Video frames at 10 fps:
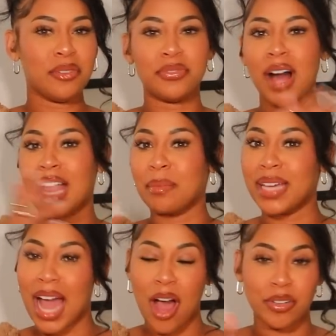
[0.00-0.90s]
flying
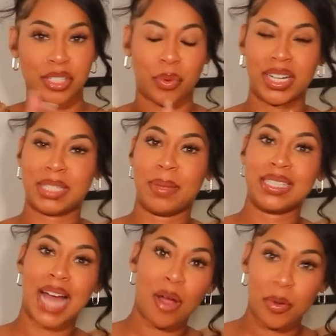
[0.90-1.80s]
me out, just wanted to
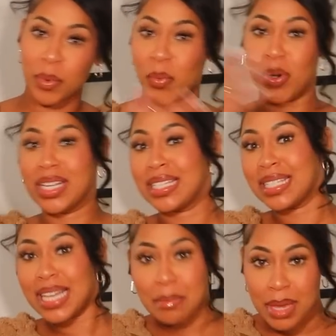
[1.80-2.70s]
spend time with me, wanted to
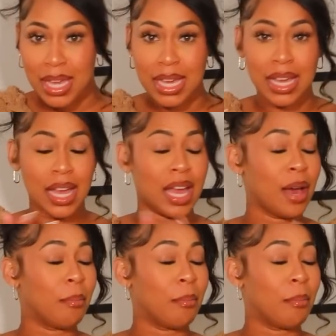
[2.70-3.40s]
see me.